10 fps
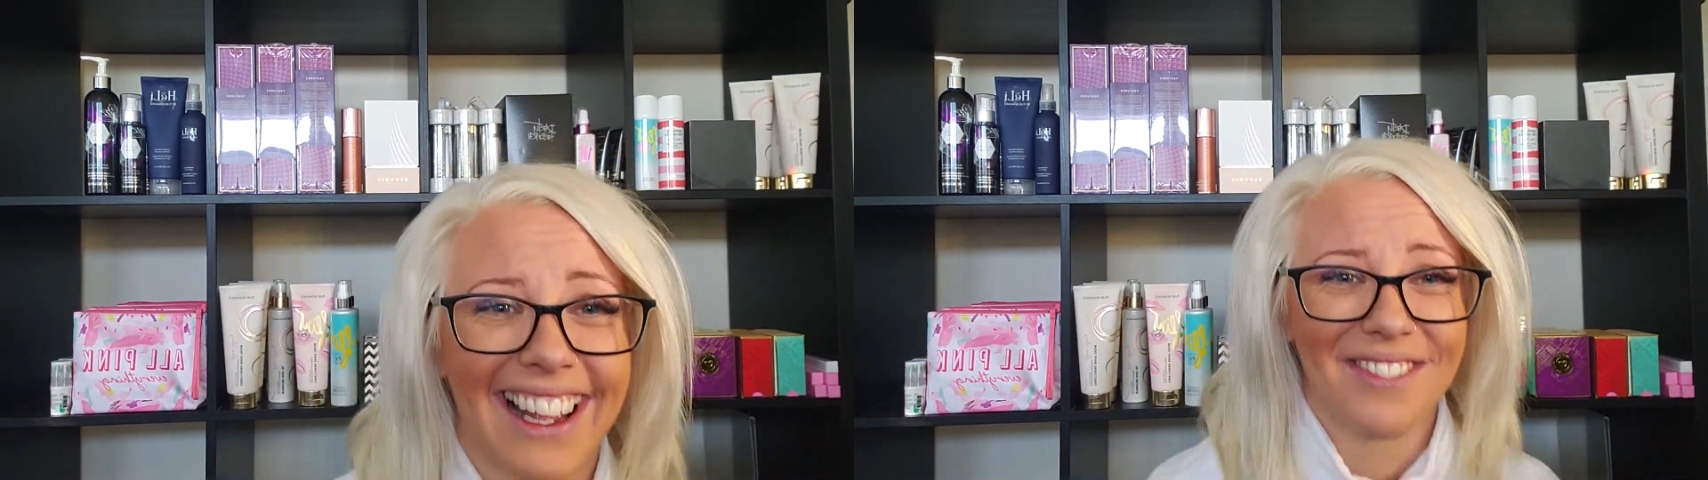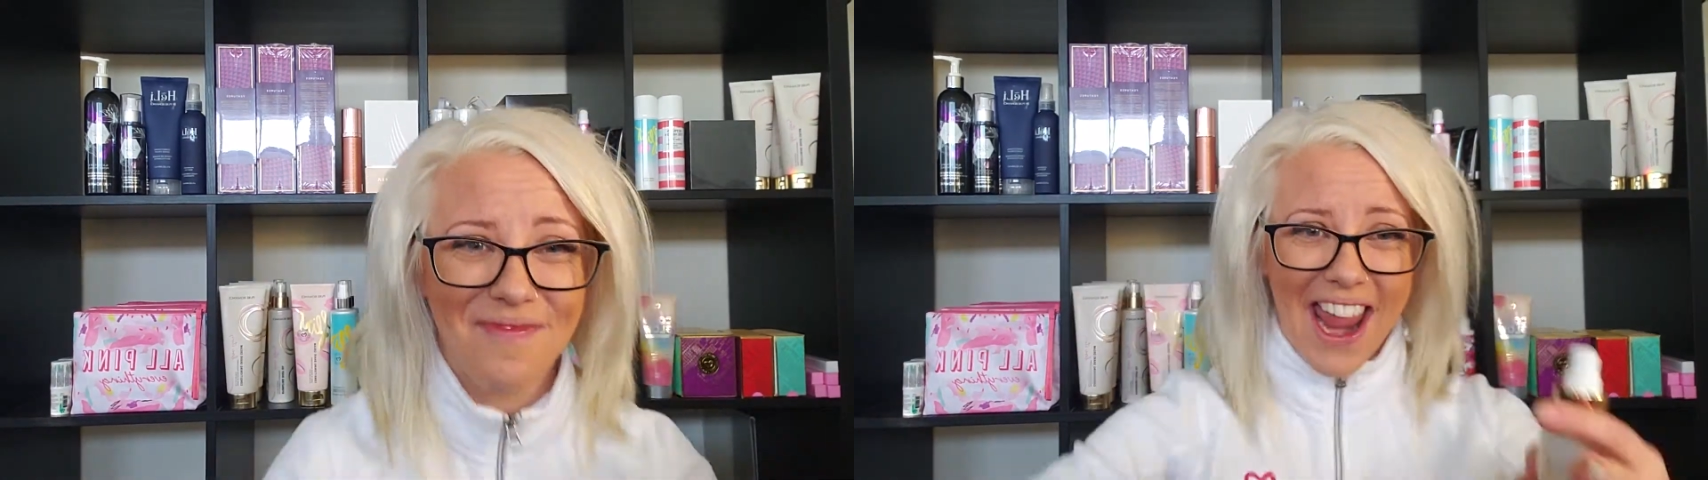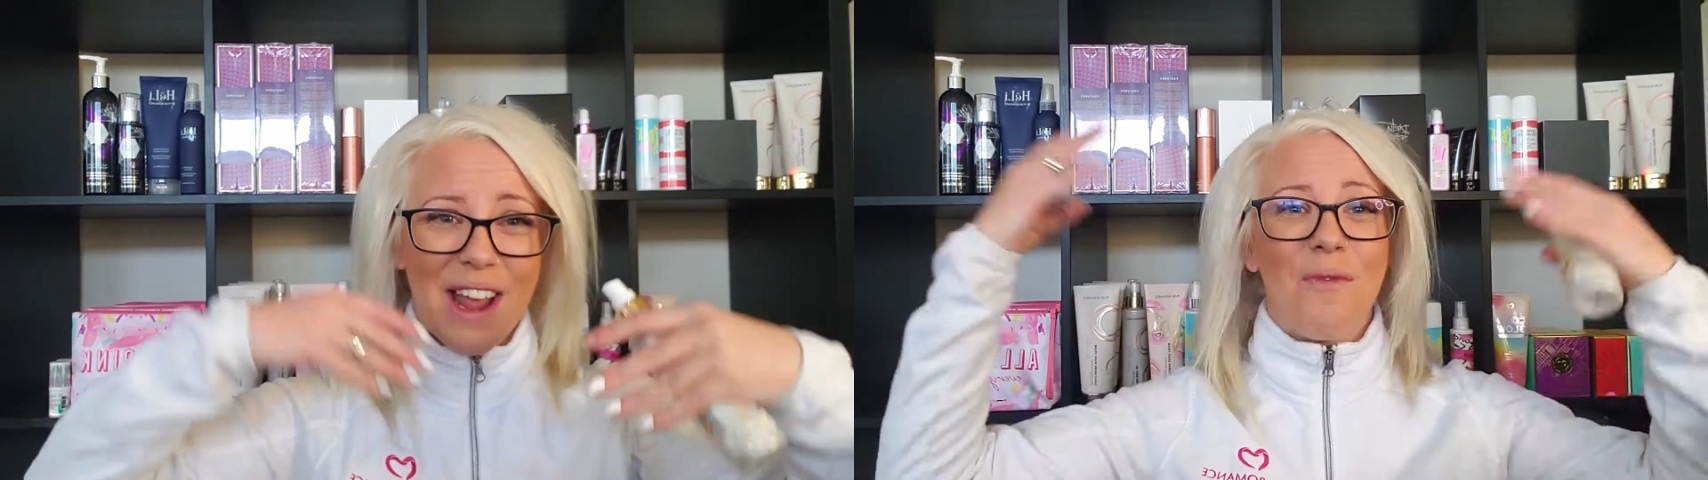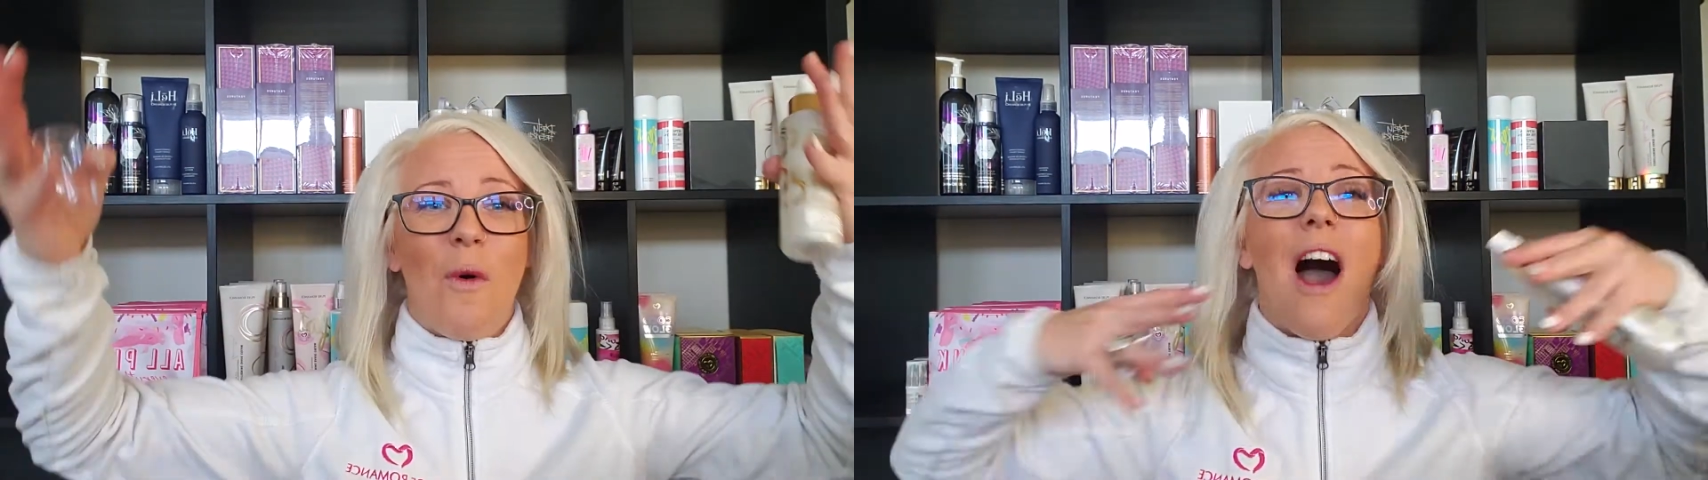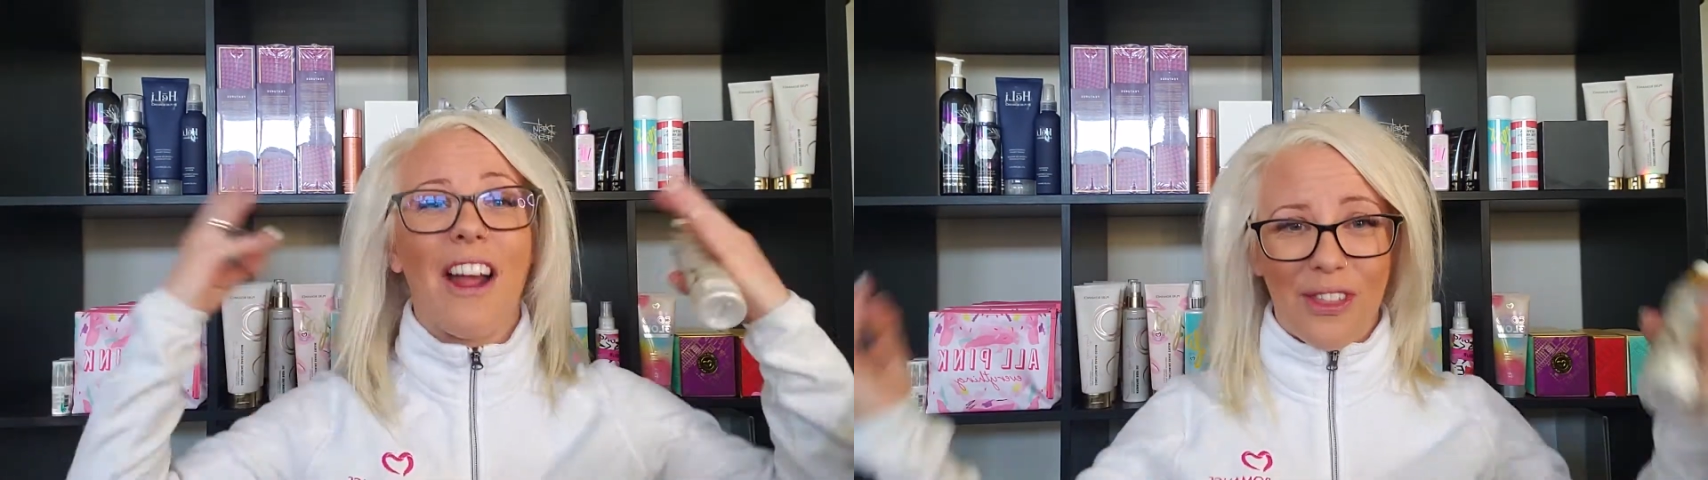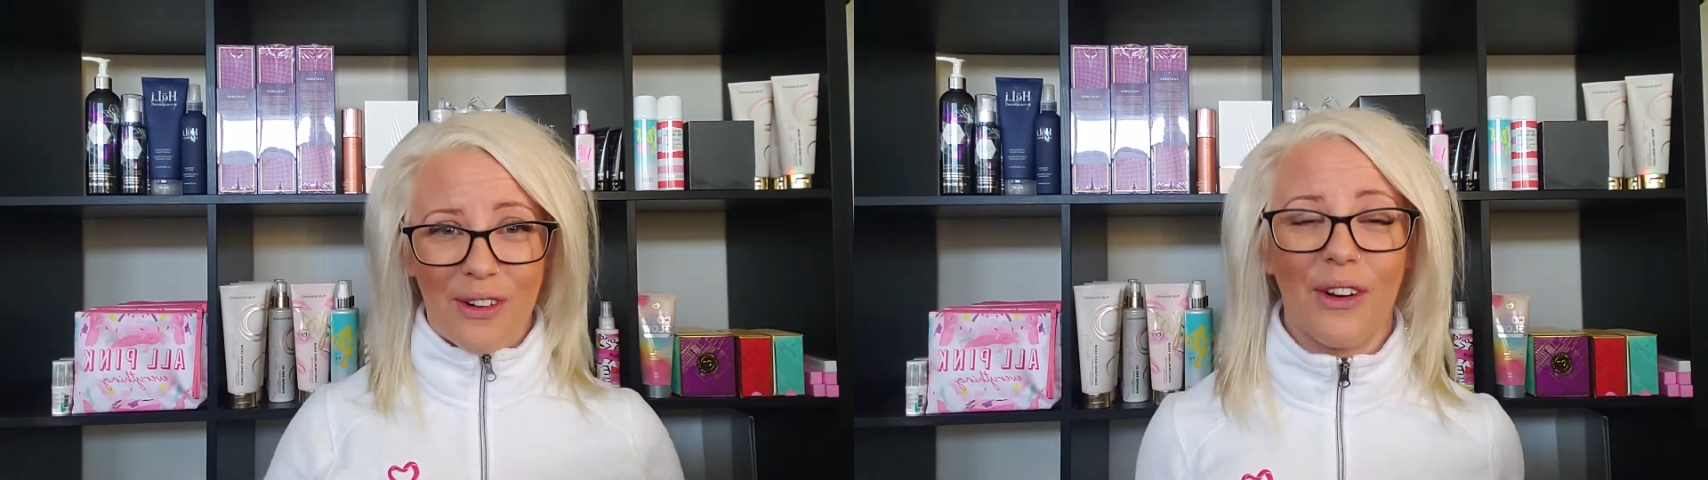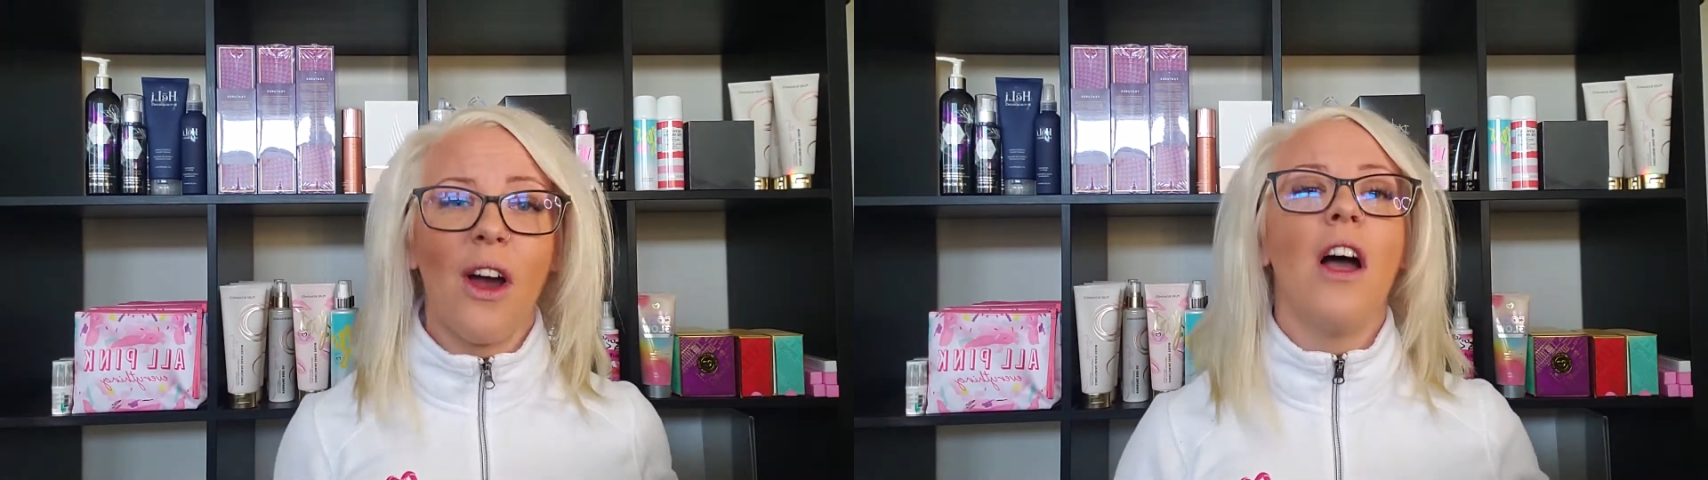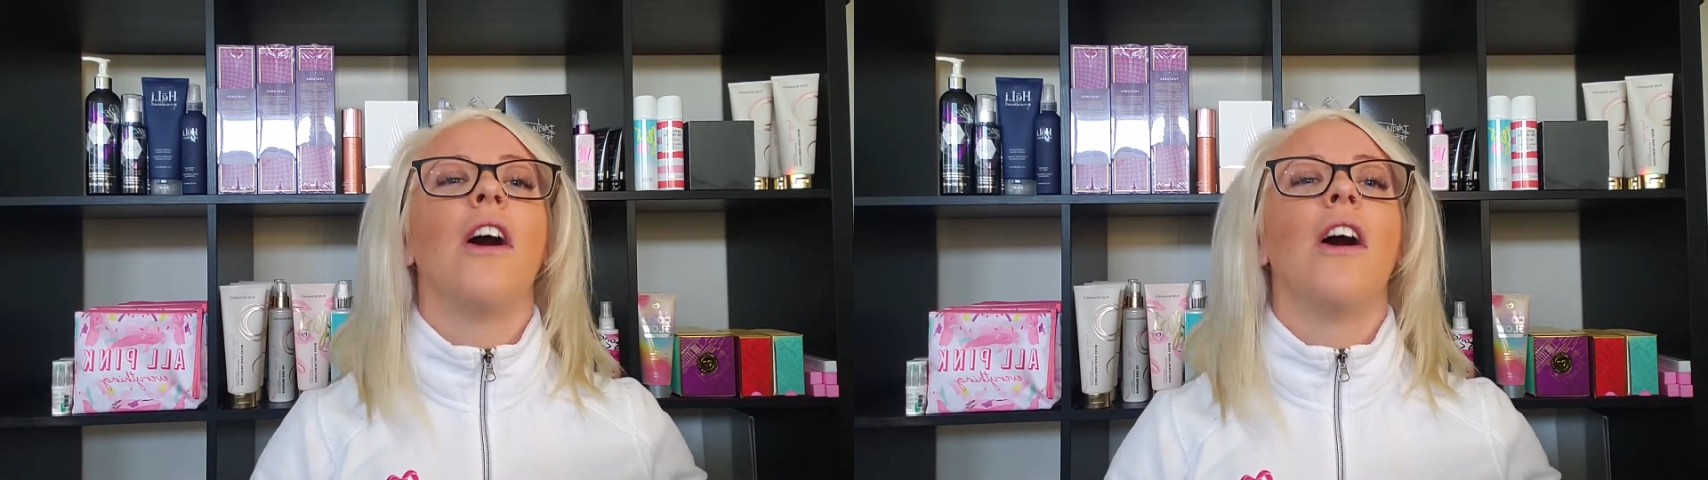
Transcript: Make them walk through.